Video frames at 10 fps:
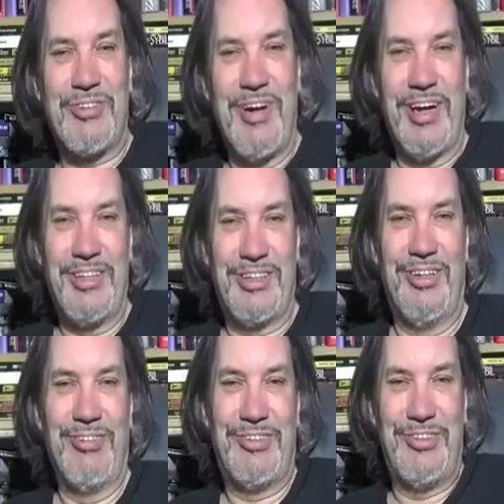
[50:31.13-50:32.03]
well. It's, you know,
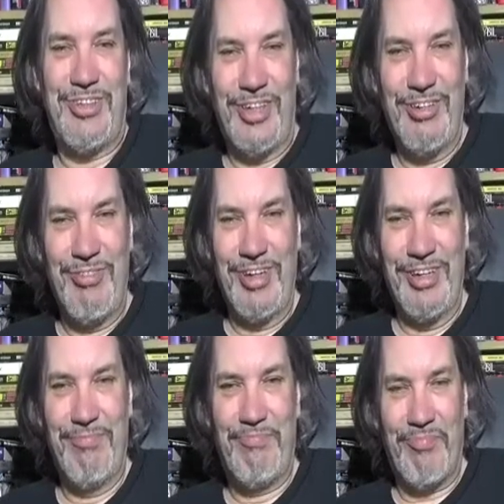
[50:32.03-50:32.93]
it's genuinely,
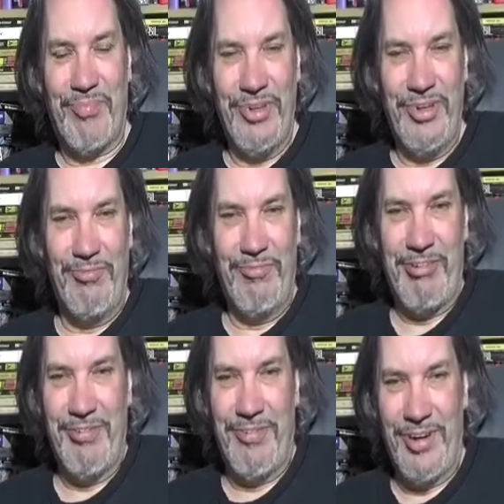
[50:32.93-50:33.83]
you know, very
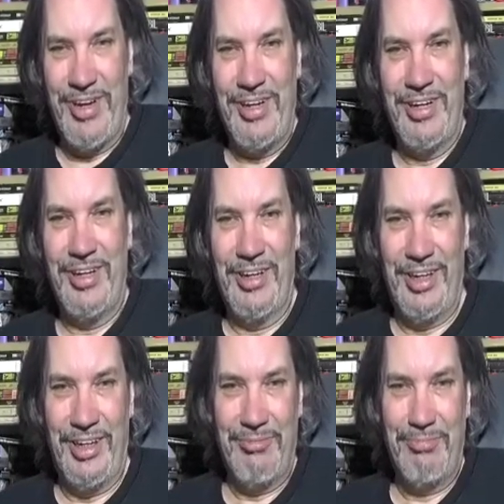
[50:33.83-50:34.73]
funny,
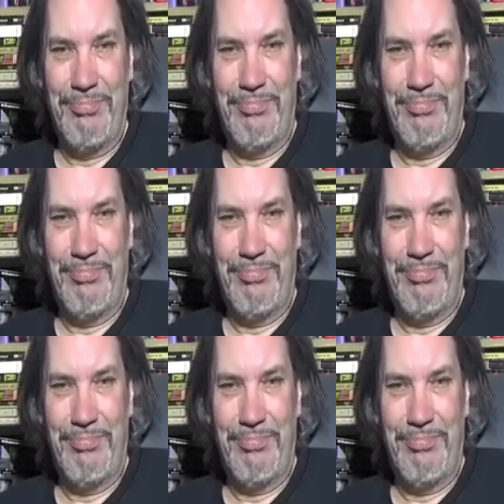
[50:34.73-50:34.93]
and